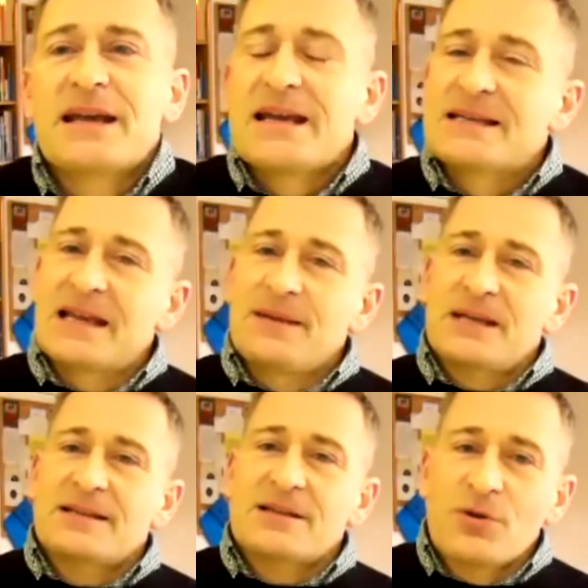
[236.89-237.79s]
Seems
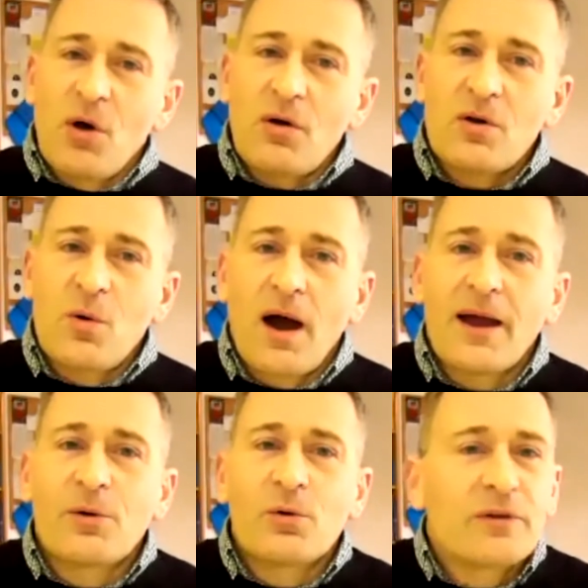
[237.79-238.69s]
it's not quite
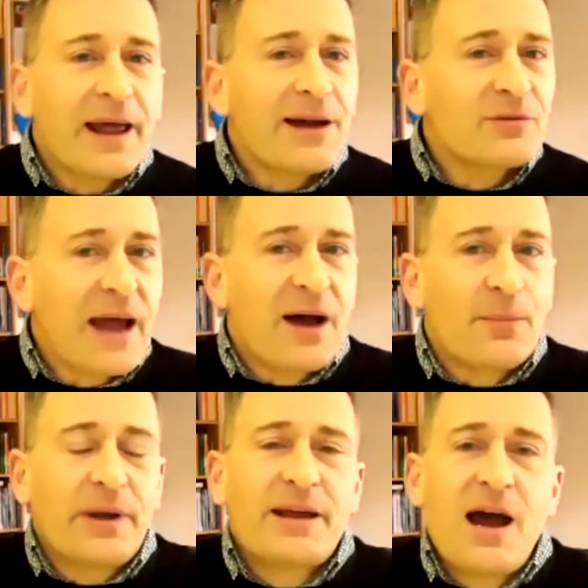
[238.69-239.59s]
all nailed down
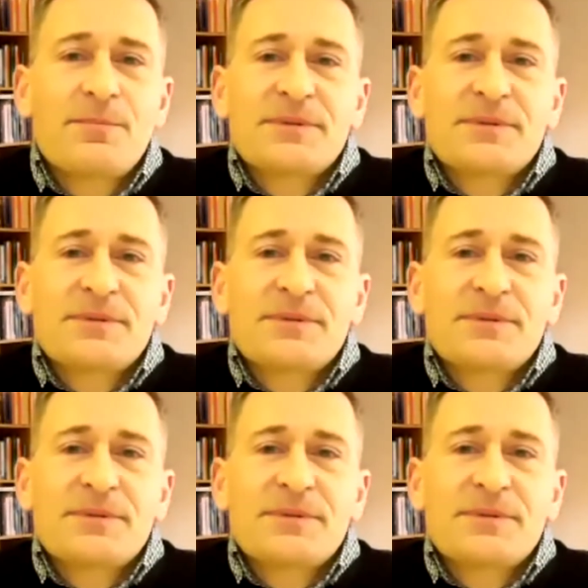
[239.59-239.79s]
when it comes to